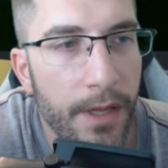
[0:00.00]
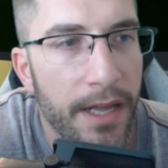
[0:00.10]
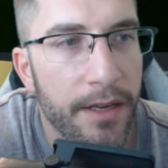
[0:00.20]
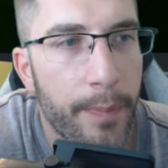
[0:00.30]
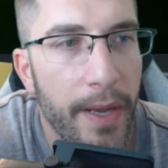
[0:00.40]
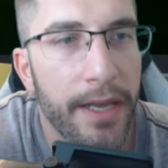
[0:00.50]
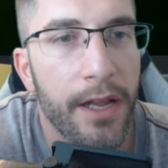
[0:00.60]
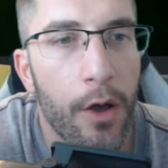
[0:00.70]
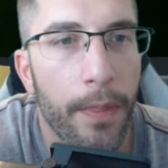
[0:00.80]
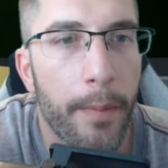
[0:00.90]
And
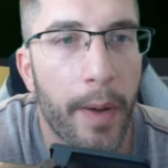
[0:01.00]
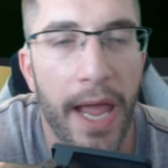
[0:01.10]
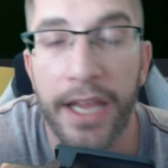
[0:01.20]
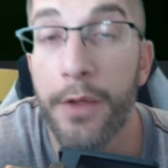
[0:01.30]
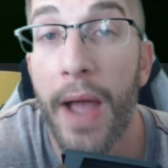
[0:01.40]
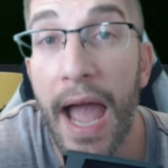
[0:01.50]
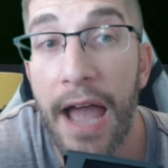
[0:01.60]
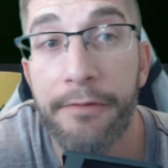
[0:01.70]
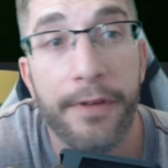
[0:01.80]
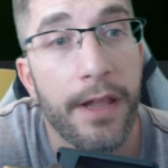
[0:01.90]
depending on the player you
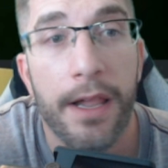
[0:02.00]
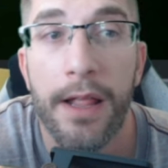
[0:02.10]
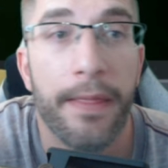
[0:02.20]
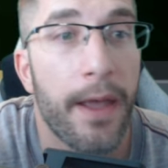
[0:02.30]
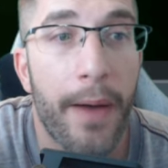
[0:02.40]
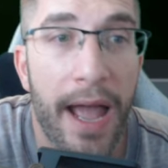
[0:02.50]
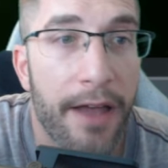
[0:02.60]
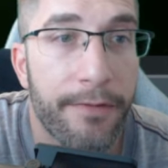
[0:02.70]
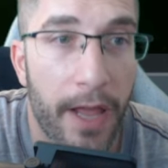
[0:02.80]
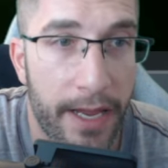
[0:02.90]
have, they'll
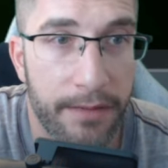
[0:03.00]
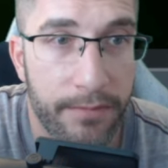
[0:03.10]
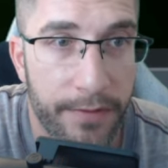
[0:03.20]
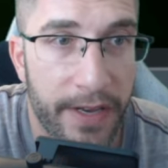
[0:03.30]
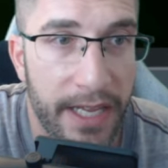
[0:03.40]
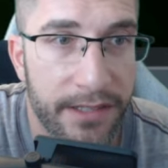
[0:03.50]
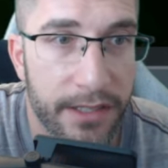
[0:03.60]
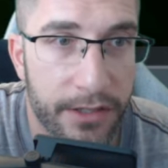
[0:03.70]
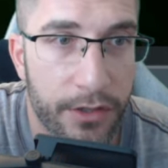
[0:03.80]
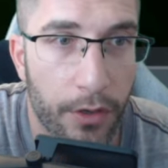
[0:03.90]
have, like,
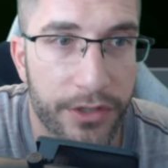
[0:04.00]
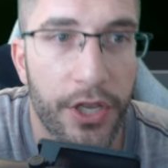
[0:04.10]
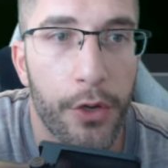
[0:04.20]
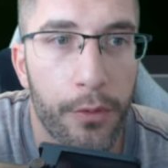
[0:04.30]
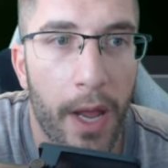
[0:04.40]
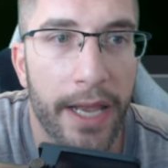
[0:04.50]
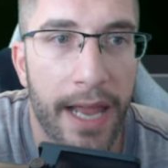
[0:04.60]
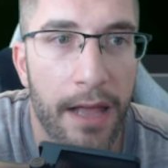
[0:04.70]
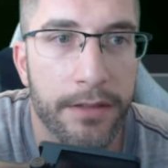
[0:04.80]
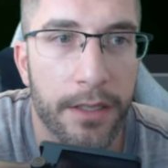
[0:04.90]
Vinicius has got 2 right
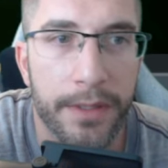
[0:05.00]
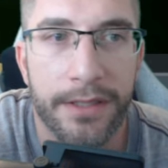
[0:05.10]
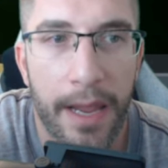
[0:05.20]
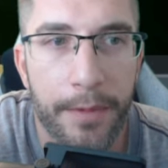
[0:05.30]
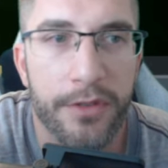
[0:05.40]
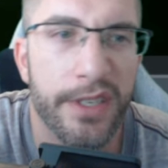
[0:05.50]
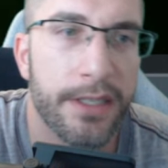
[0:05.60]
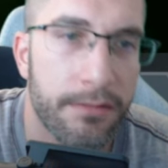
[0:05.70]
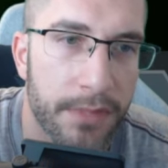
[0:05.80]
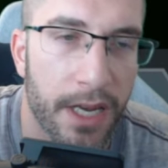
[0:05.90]
now, so his
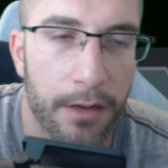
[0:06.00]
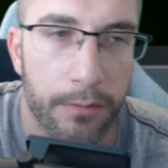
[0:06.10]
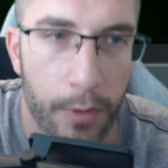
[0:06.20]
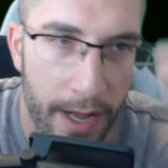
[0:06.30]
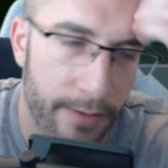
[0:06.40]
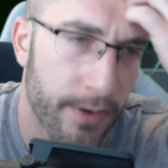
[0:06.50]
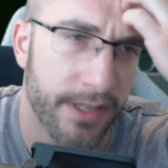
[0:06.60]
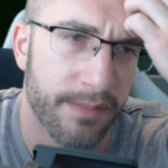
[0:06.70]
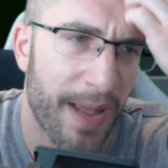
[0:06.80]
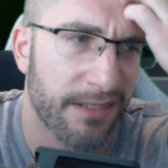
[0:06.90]
chemistry's, you know, whatever,
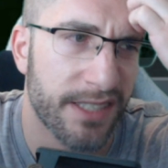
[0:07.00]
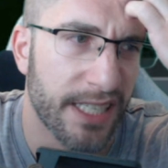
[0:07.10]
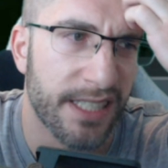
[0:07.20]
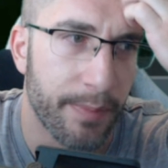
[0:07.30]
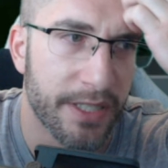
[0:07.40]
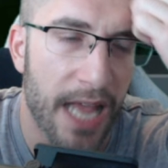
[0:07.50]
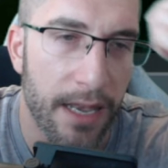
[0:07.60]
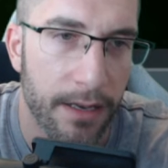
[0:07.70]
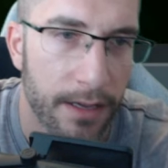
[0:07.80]
is about 60%.